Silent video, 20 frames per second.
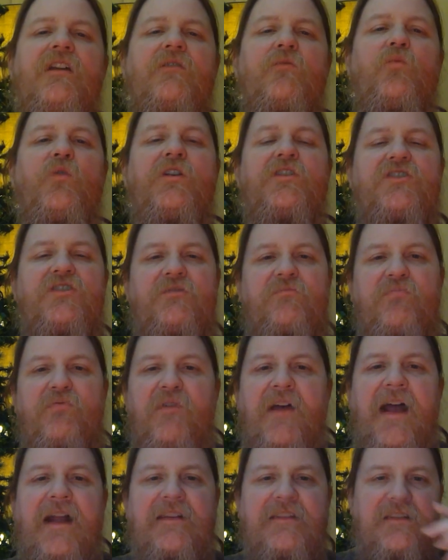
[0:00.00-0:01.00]
which
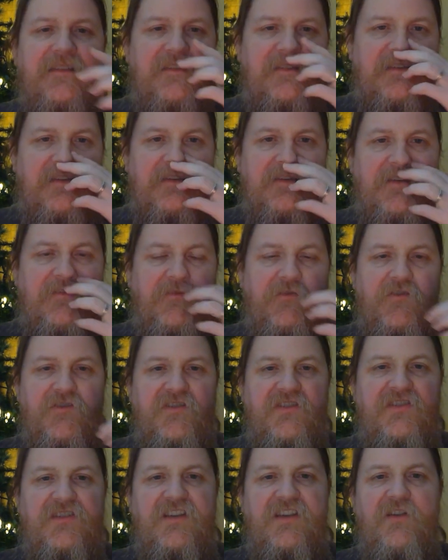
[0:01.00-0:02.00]
practice the
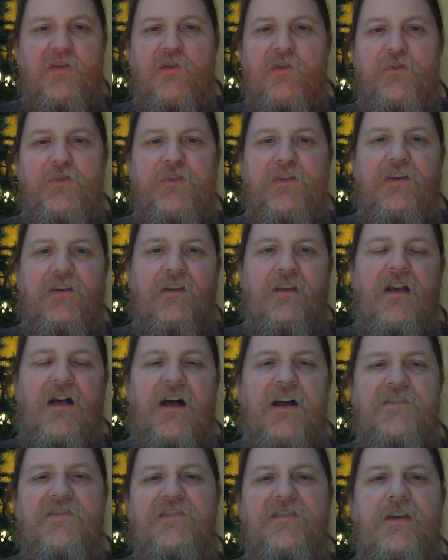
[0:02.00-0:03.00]
different skills and
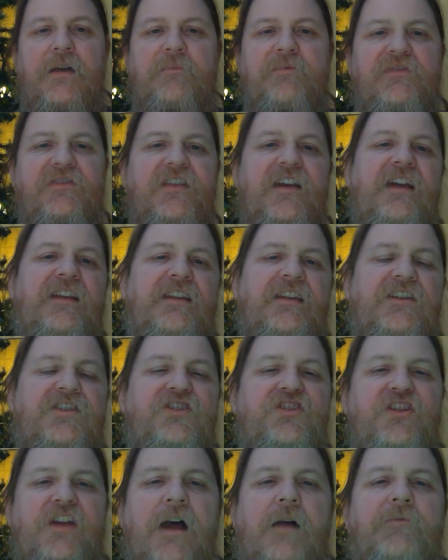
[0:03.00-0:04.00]
concepts that
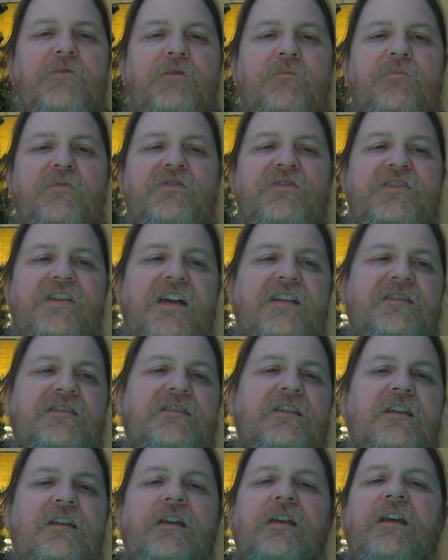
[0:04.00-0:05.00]
each chapter
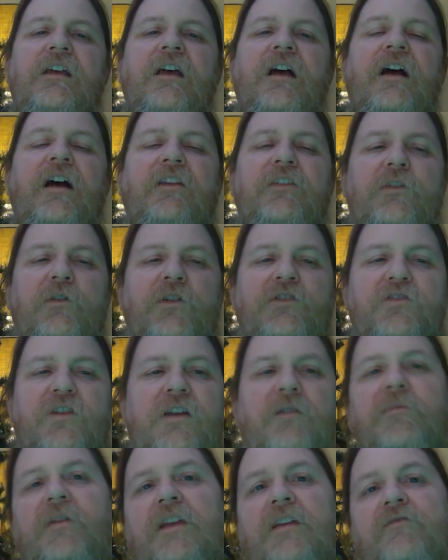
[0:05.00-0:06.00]
presents. So I
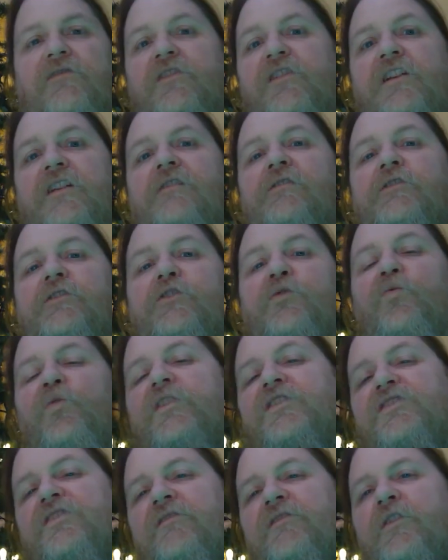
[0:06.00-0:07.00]
try to make it very clear
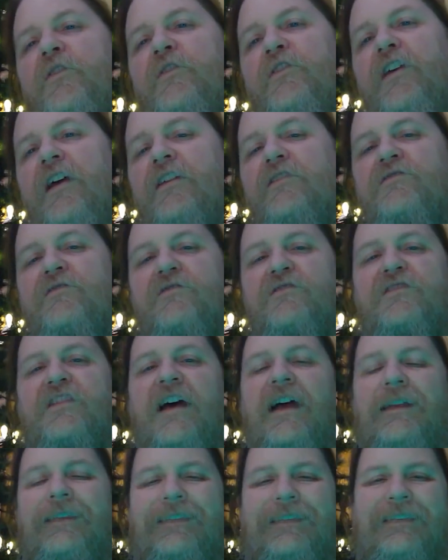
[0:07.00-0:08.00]
which of those
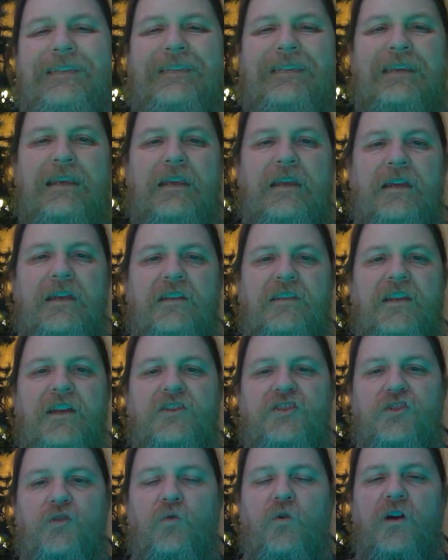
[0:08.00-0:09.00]
exercises
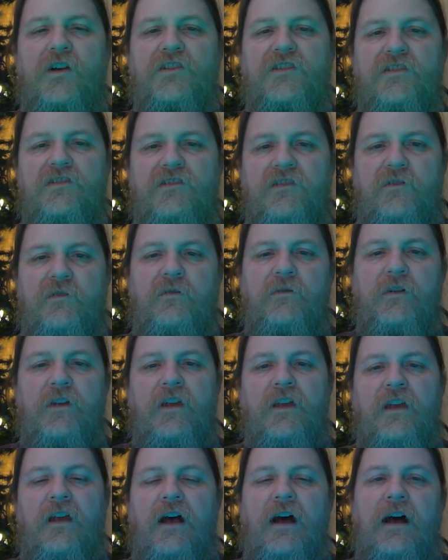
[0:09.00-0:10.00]
that you are to do.
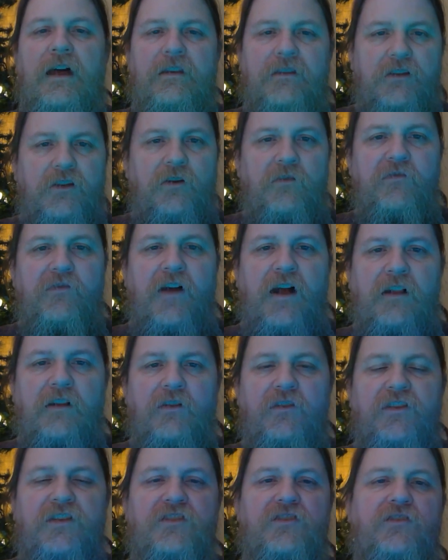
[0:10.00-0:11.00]

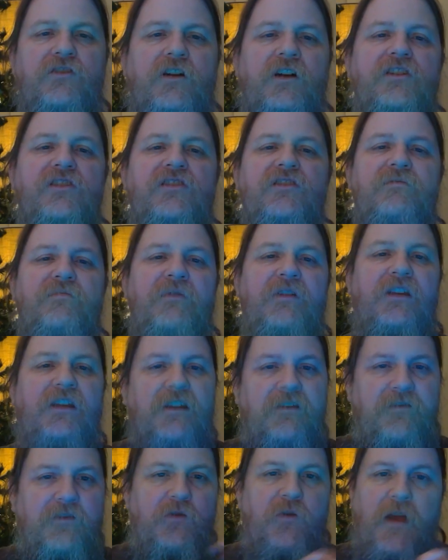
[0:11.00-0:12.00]
Follow the instructions. But
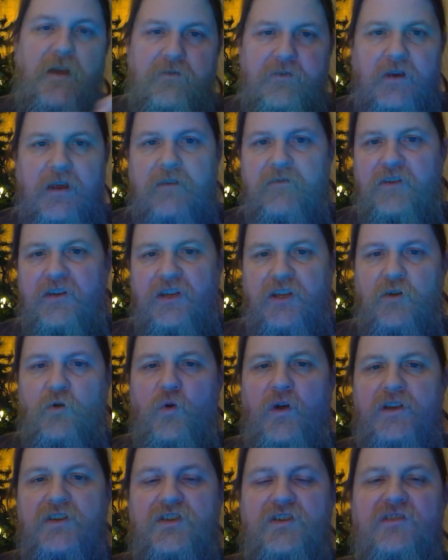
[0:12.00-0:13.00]
if you ever have any
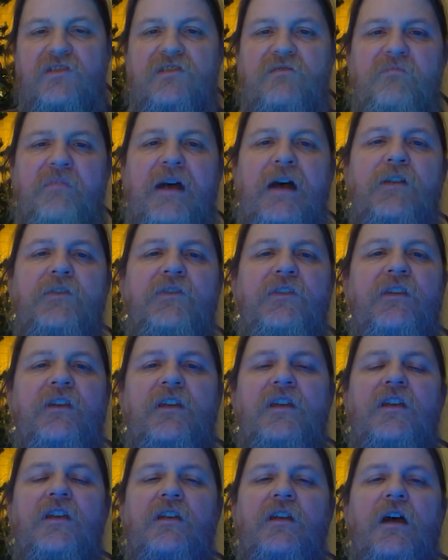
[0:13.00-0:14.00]
questions about
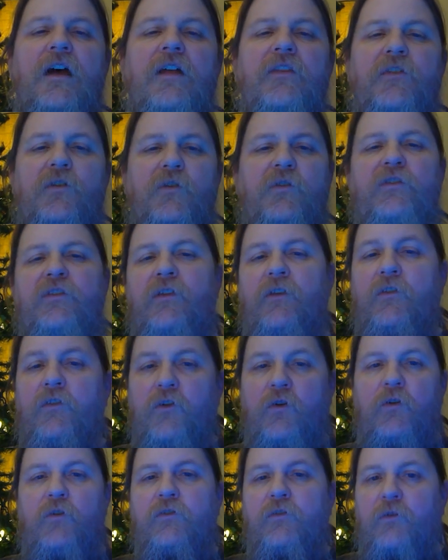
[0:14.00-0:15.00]

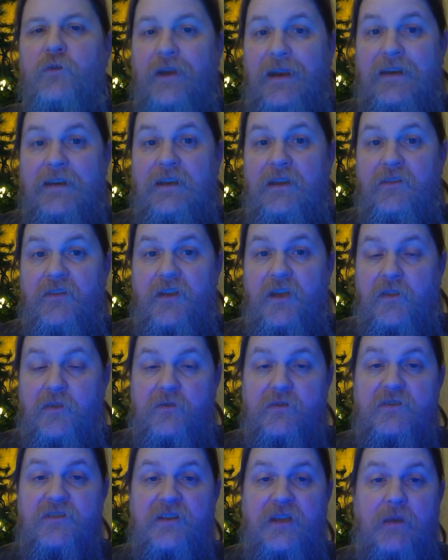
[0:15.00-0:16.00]
those or any of the
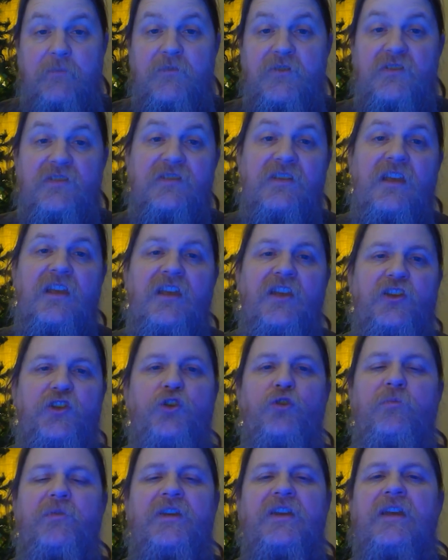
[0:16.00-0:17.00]
other assignments,
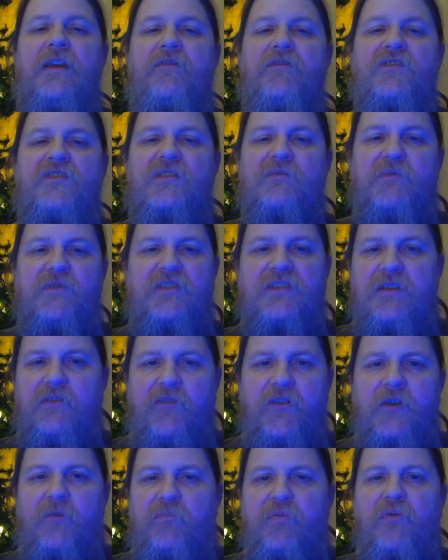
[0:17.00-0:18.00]
you'll be given
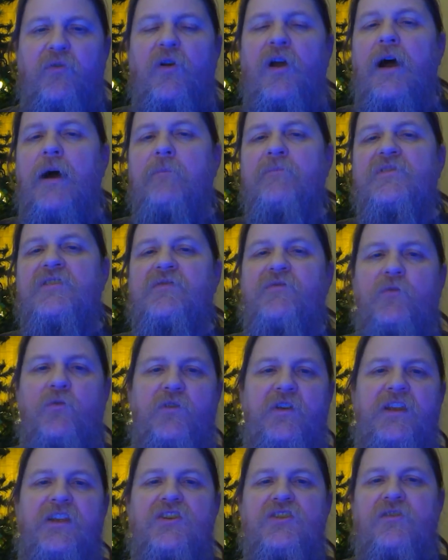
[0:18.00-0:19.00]
specific prompts
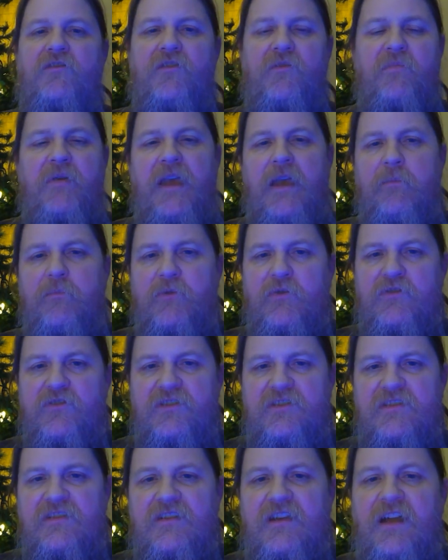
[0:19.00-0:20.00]
for each of the papers
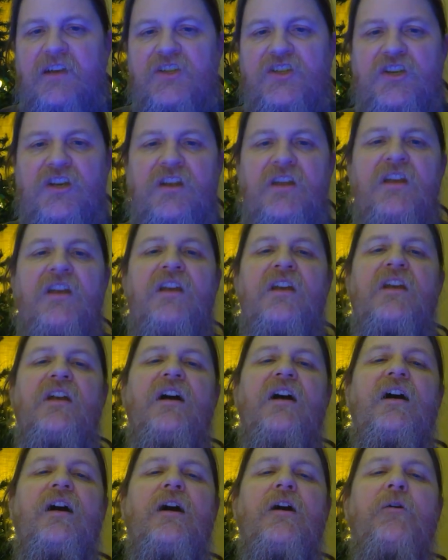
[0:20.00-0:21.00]
and such.
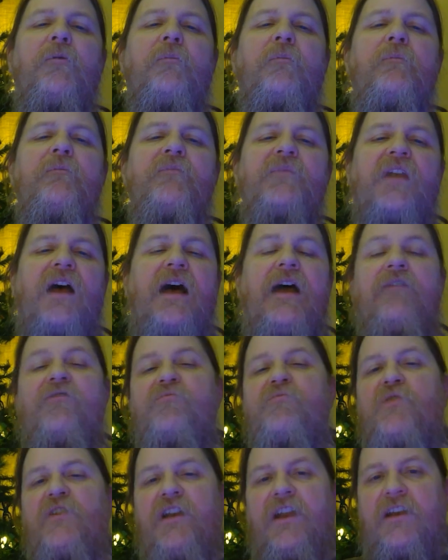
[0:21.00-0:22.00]
I
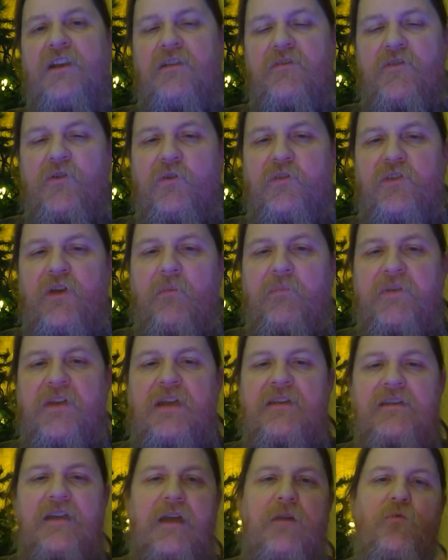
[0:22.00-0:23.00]
haven't put any of those up
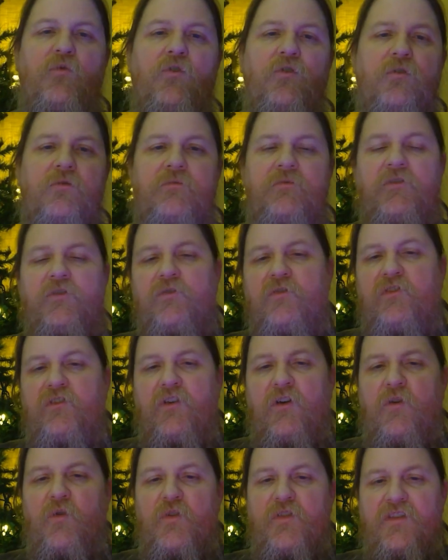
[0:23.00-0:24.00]
yet. I will do
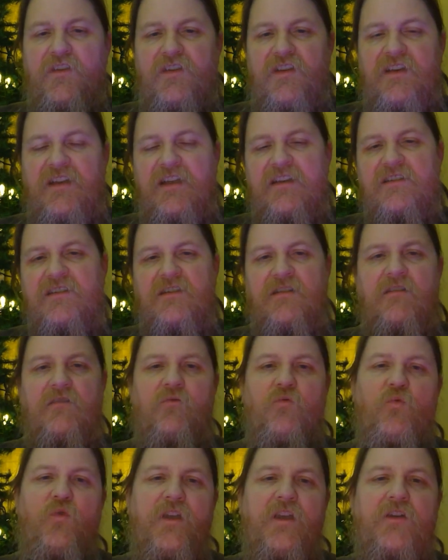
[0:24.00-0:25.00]
so within the next
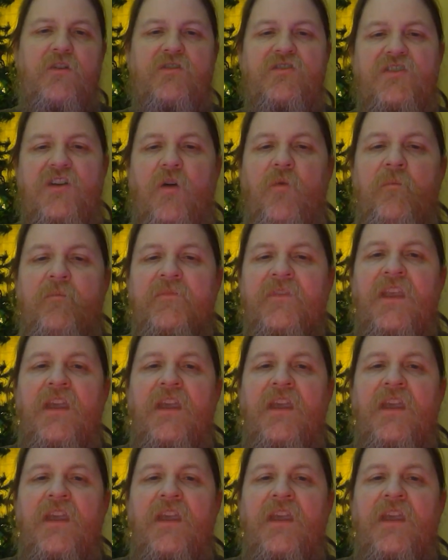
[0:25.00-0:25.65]
week or so.